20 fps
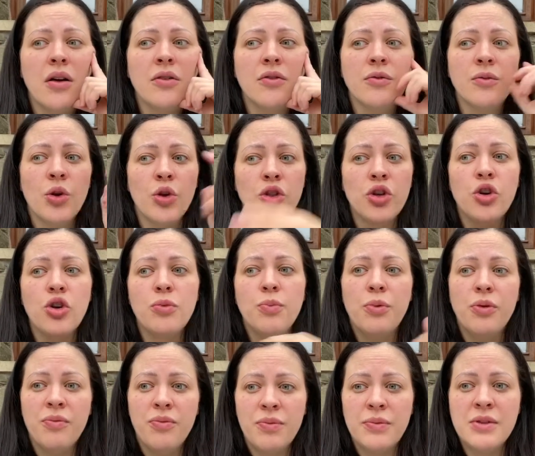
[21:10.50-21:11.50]
on the good
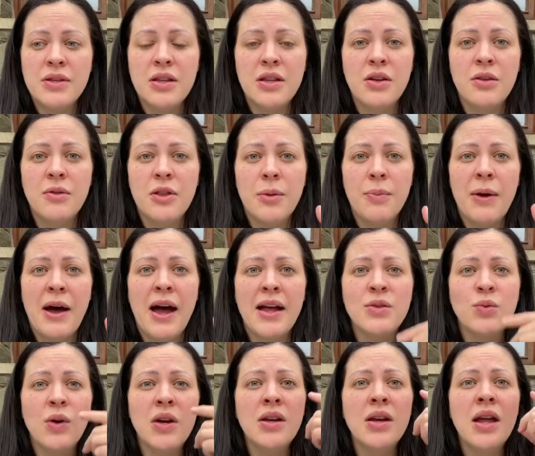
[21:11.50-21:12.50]
boob to the
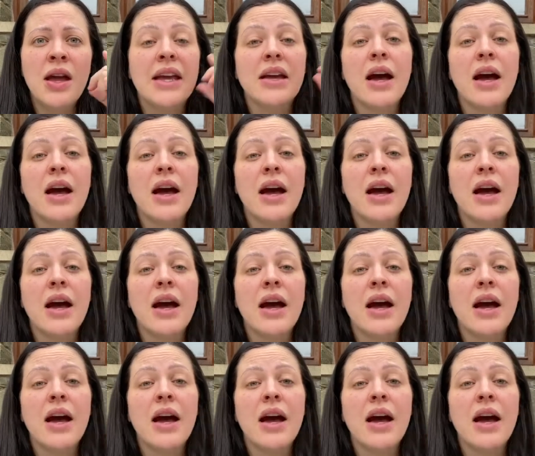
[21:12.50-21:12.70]
bad one.